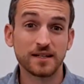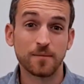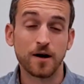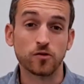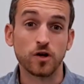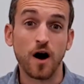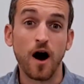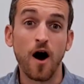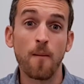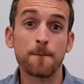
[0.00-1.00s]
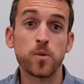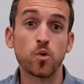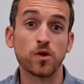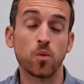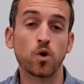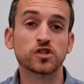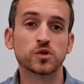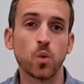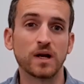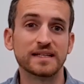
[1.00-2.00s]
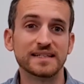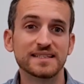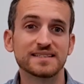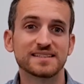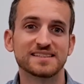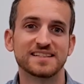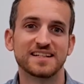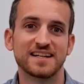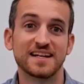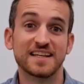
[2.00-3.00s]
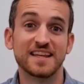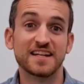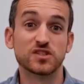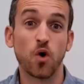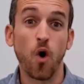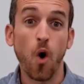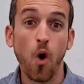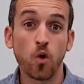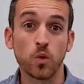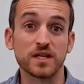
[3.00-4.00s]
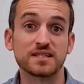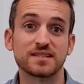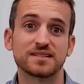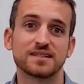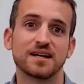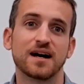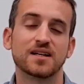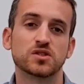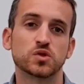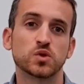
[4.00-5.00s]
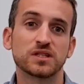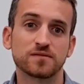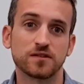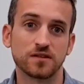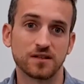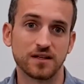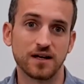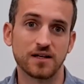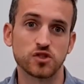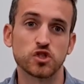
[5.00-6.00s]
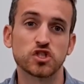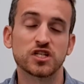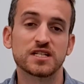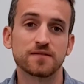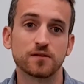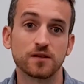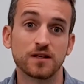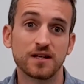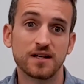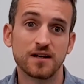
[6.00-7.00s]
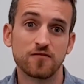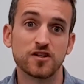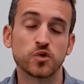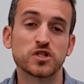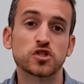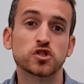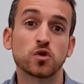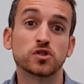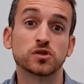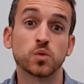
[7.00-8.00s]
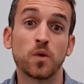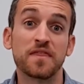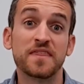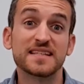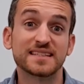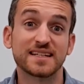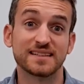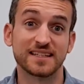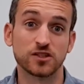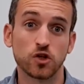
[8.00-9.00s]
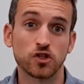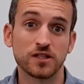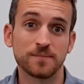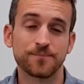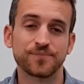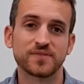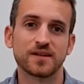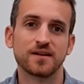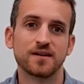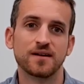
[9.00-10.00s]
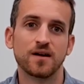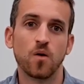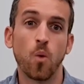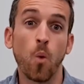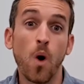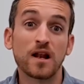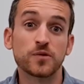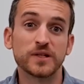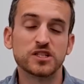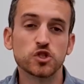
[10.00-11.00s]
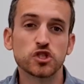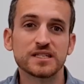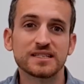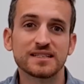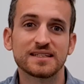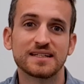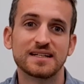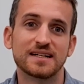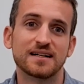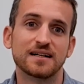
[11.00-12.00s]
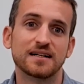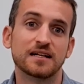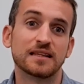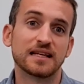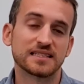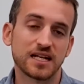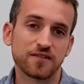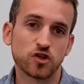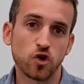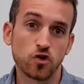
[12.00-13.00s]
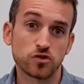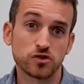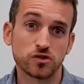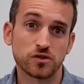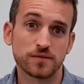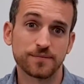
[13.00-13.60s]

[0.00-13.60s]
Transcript: about how poor the water quality is, there is always a suitable and sustainable filtration solution with this technology while reducing undesirable costs